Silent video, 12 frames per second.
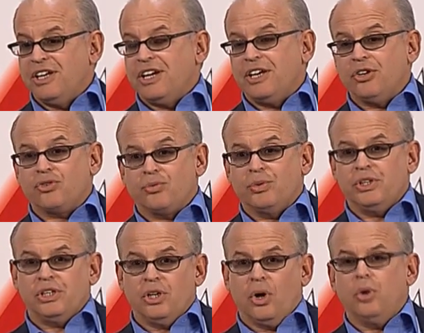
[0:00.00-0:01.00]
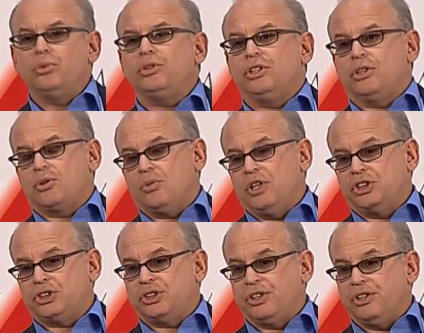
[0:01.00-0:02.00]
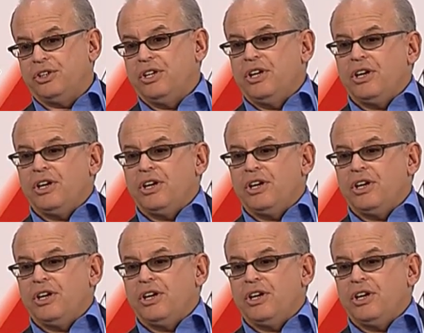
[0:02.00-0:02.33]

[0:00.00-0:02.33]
and it's really only a question